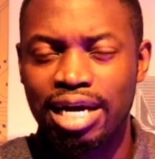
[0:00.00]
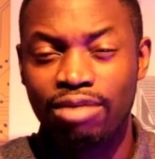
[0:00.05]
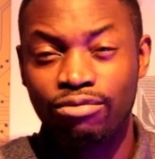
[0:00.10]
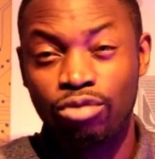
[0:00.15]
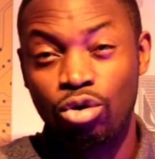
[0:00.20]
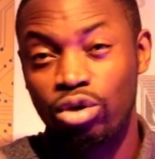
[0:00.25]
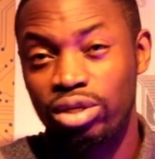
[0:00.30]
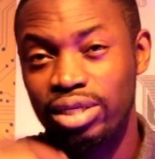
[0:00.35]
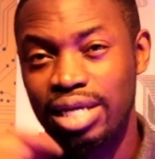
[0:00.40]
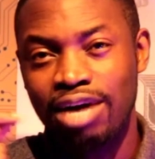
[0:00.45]

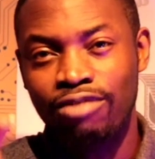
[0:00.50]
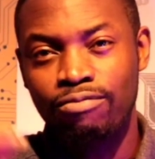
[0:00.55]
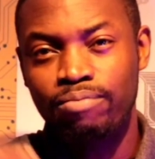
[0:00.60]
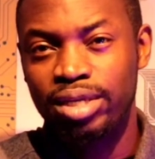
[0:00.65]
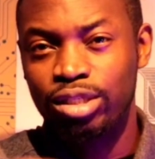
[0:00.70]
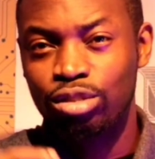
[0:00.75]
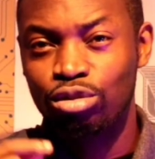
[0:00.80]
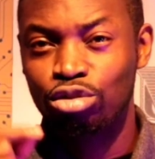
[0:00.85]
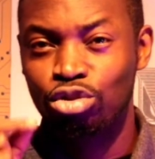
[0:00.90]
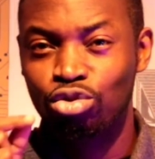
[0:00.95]
I've
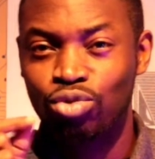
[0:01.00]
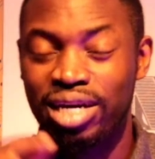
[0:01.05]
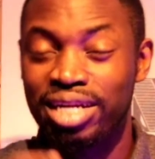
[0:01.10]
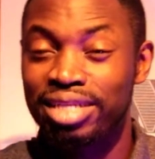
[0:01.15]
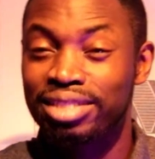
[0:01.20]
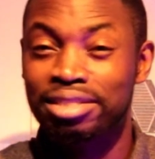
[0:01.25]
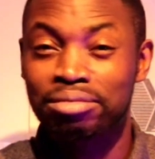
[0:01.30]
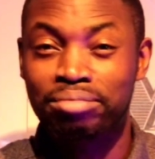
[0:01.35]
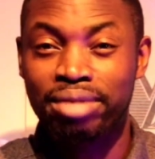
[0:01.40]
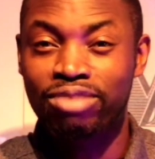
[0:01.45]
mentioned
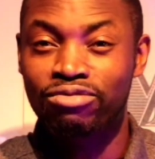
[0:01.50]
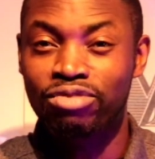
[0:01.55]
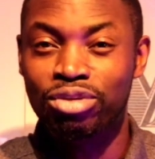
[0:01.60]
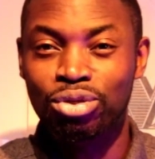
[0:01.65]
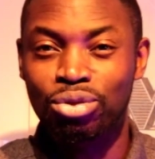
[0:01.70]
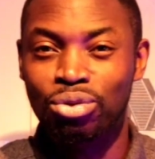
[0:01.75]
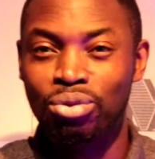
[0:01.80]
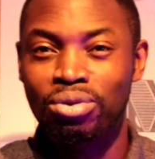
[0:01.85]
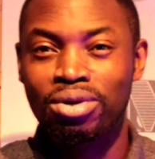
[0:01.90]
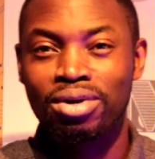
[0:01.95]
strategy in my
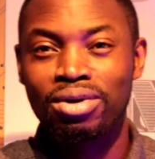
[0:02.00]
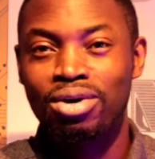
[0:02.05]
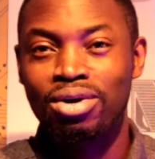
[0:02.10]
video